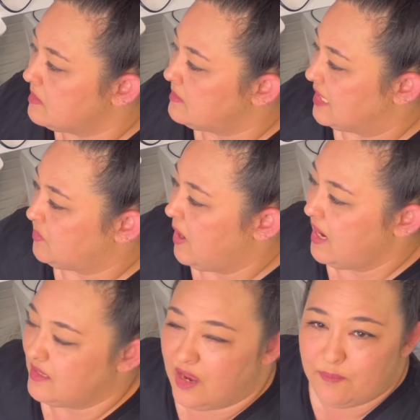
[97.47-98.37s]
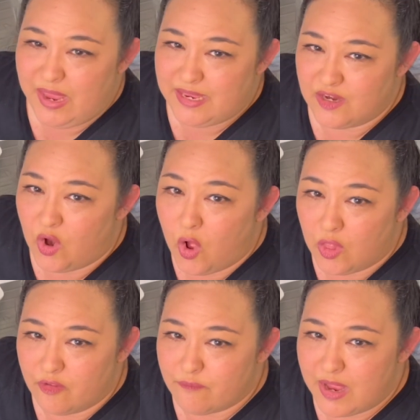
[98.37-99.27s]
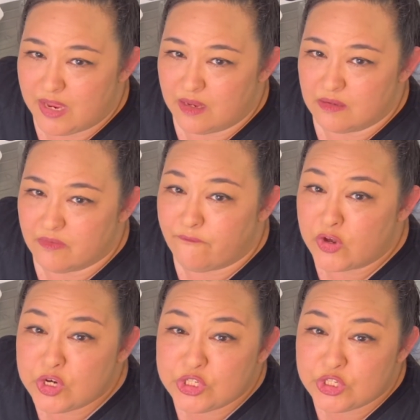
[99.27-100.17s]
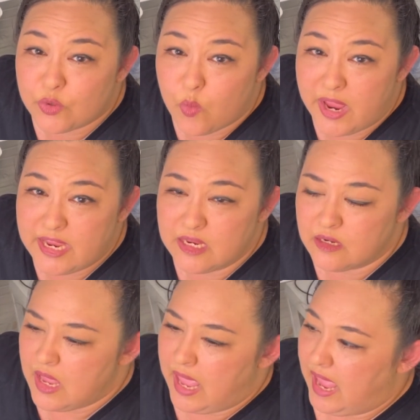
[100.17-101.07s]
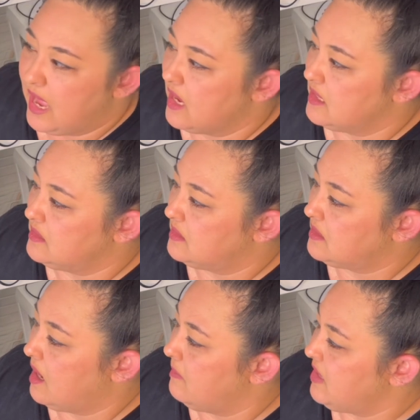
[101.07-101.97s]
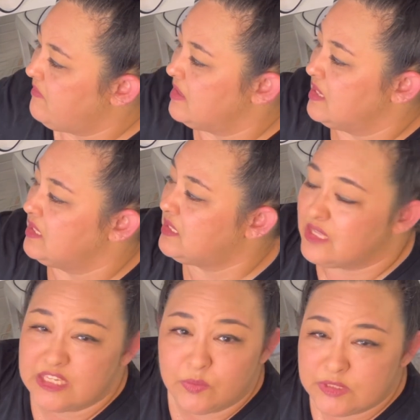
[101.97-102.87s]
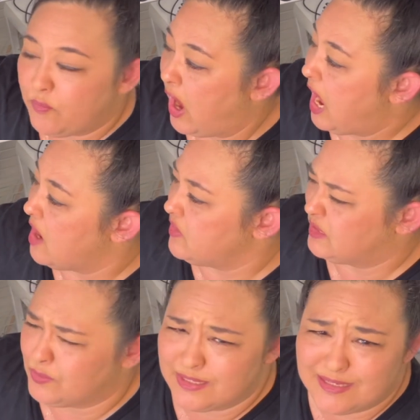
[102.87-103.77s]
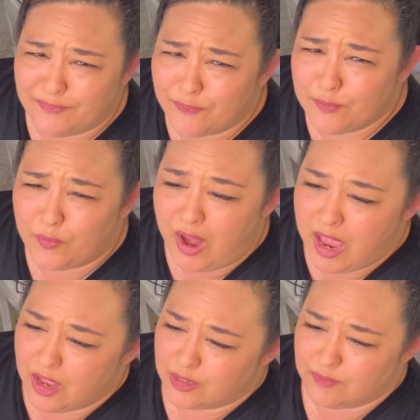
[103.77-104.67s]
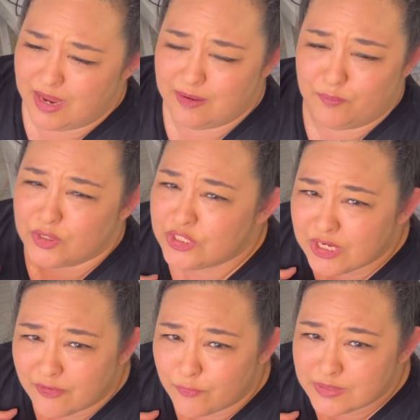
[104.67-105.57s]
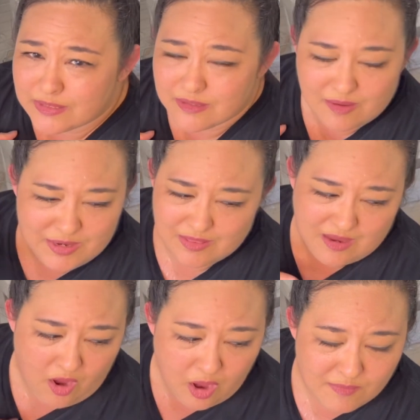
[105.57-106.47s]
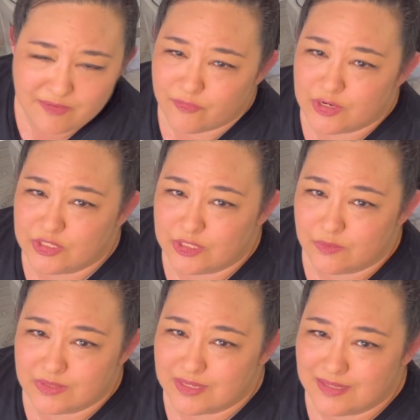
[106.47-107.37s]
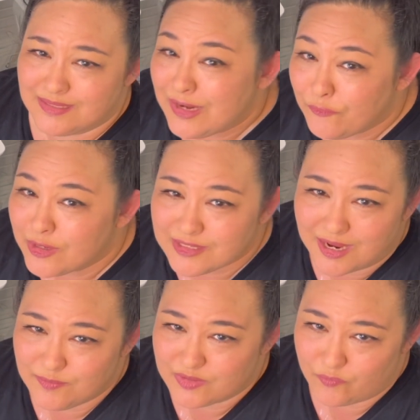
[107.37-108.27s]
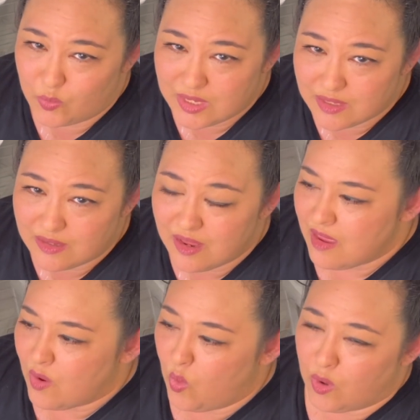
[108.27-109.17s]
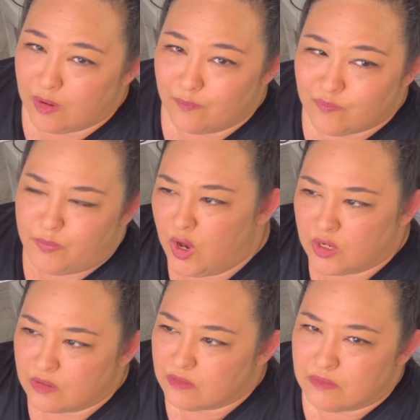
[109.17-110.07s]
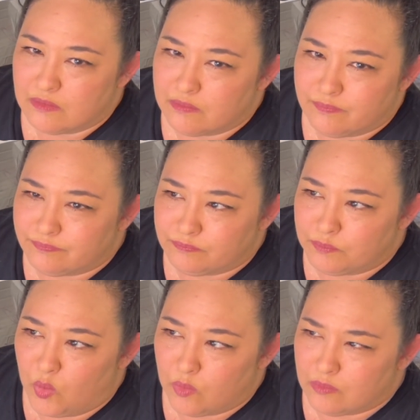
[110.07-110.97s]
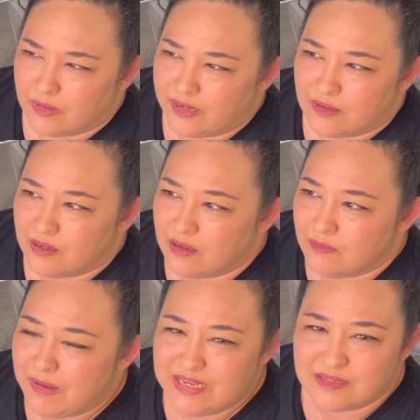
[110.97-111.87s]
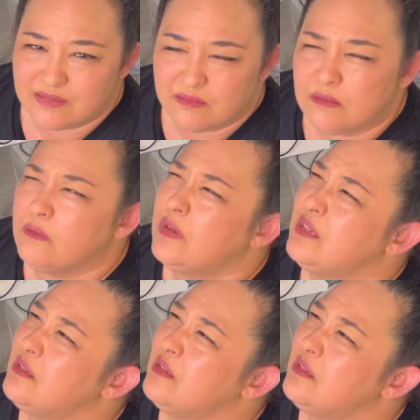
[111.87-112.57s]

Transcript: That's why I painted all of my furniture white. And even this was brown. This was a different brown. My bookshelf was, I mean, like all my furniture was like different types of wood or particle, like mason, no, what is